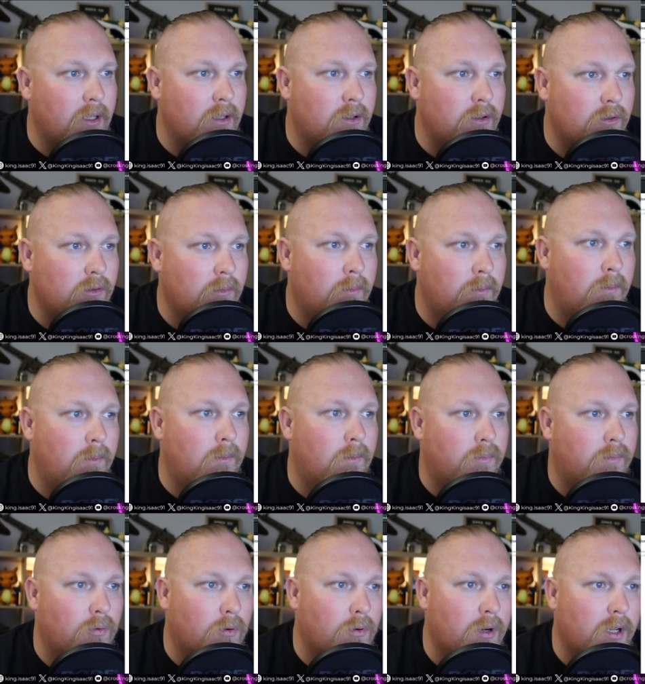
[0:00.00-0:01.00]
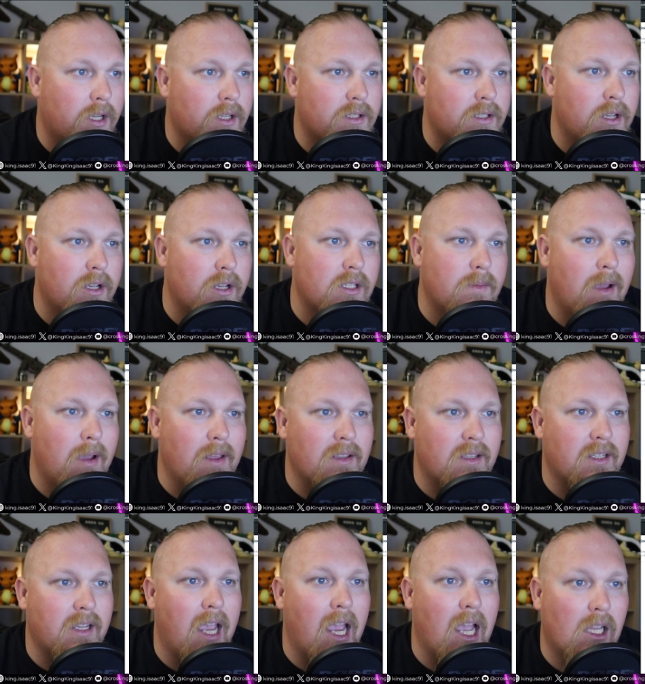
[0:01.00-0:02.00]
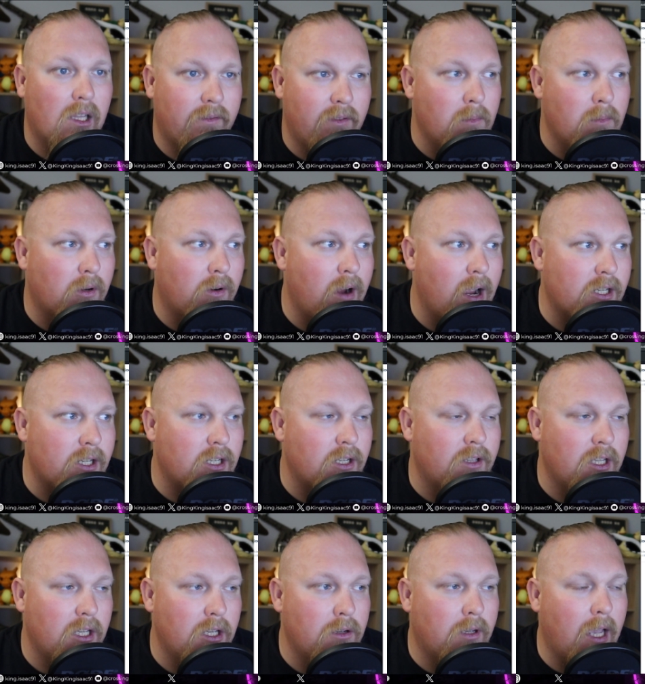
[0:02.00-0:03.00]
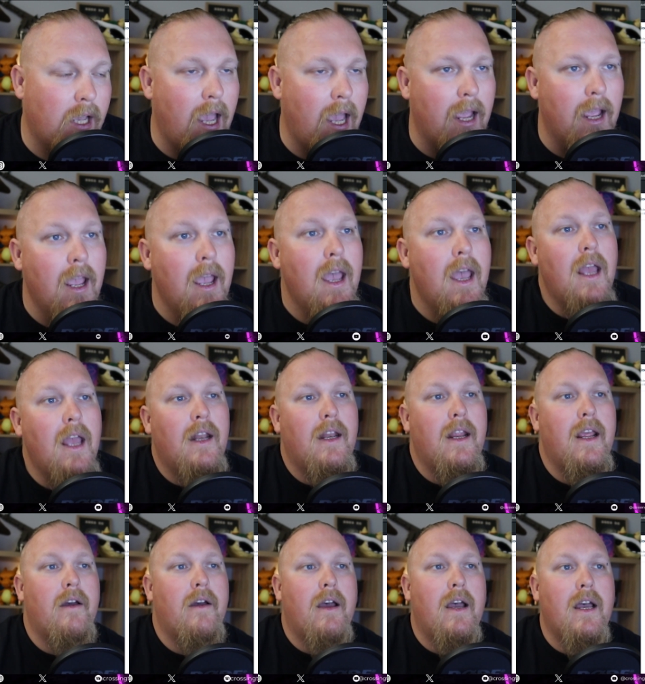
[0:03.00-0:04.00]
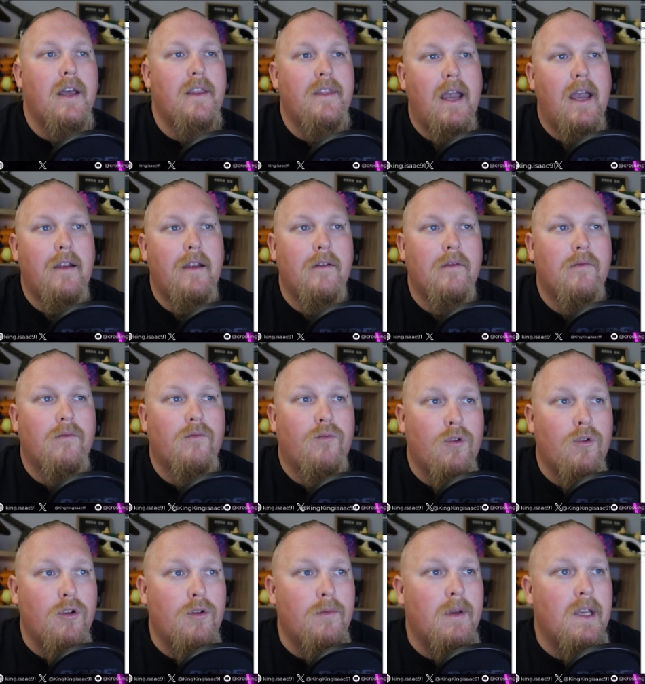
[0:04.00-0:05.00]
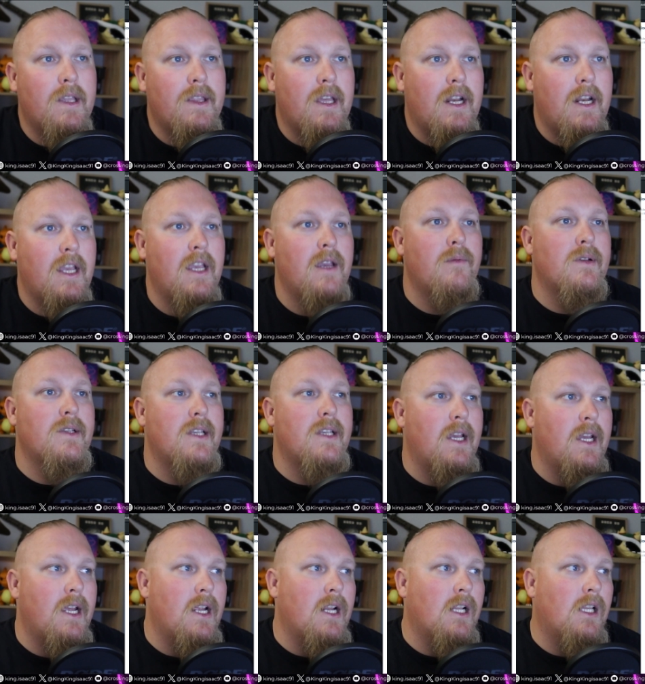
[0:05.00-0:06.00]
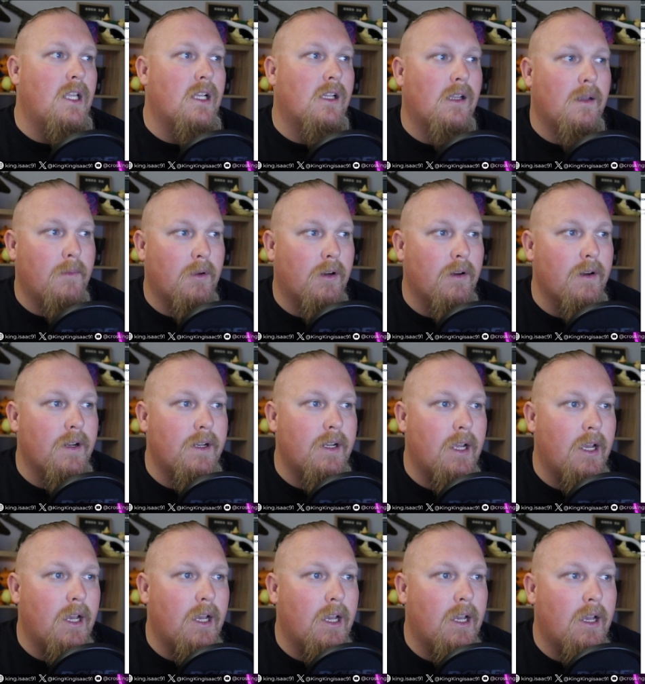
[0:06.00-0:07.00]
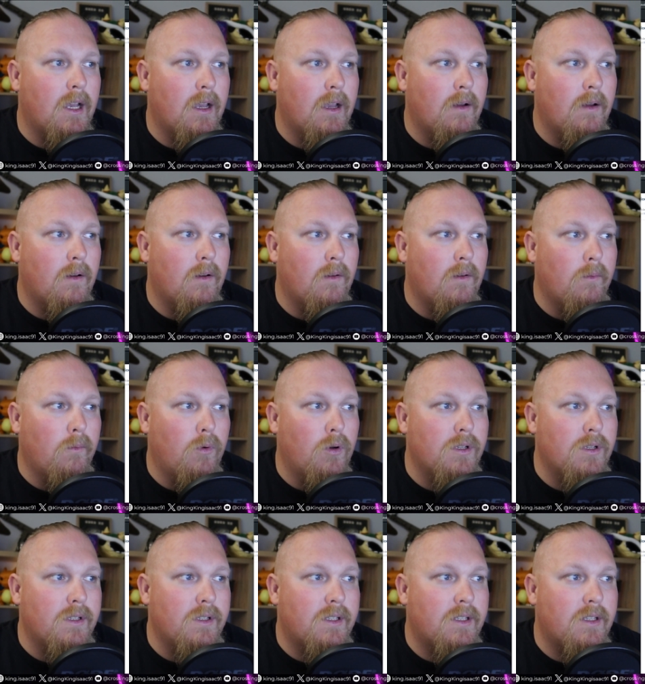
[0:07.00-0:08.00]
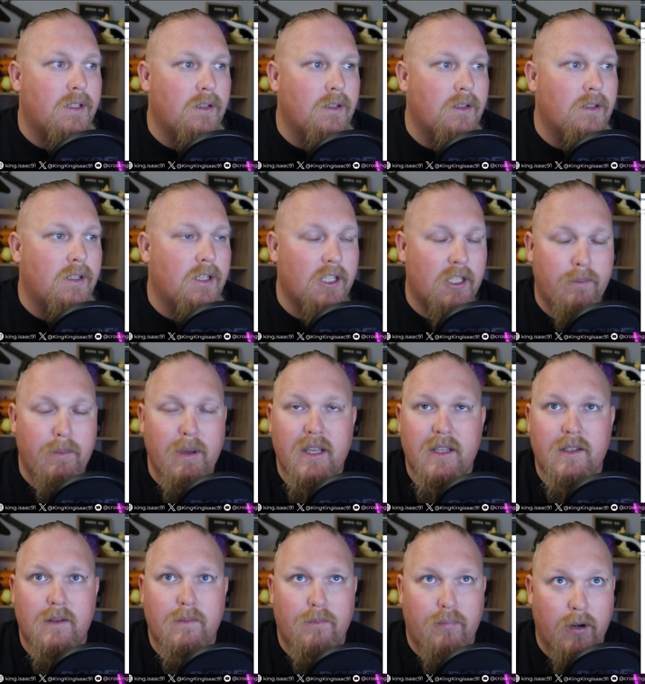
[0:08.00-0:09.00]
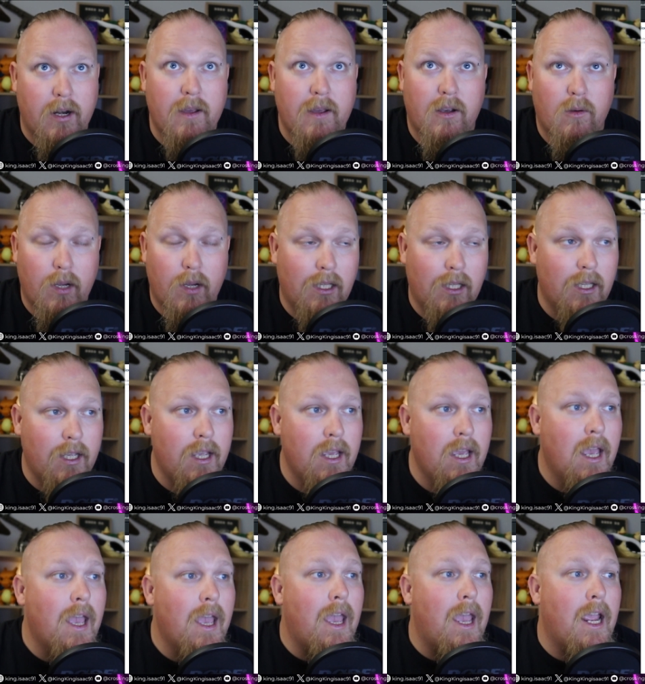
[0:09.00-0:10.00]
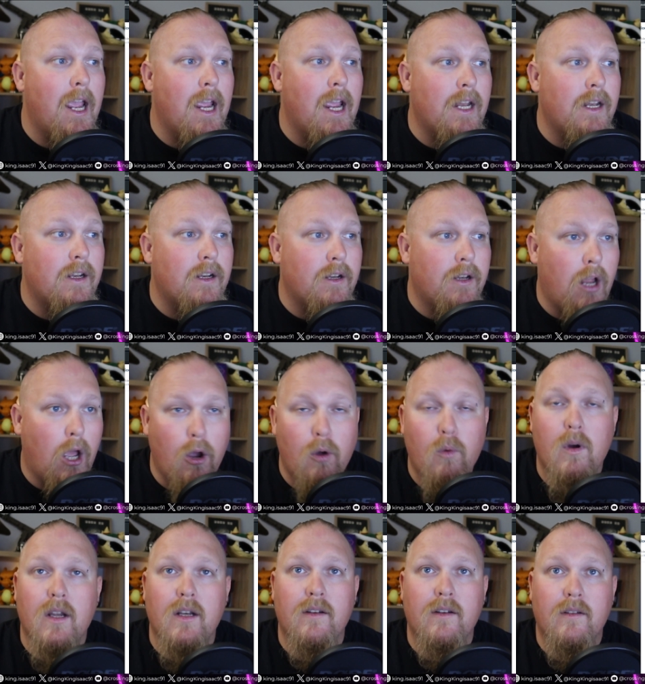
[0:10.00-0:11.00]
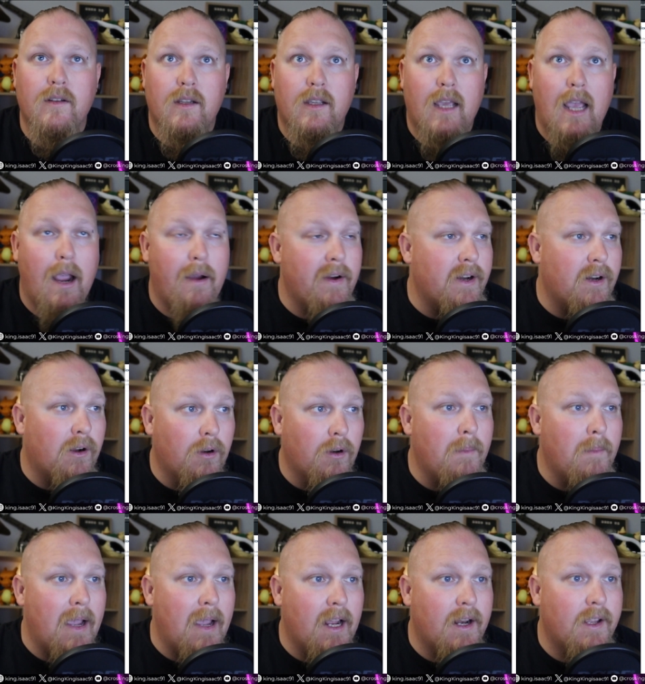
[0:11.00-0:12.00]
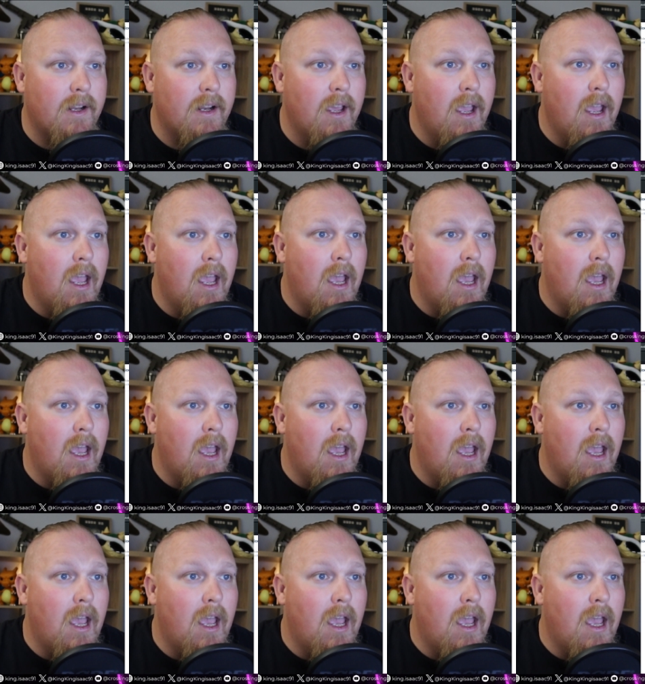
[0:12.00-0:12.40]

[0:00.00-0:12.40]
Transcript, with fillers: into broader concerns about the scale of immigration in the UK. Now, that rumour that he was an illegal immigrant was dismissed pretty quickly, and no one carried on about it.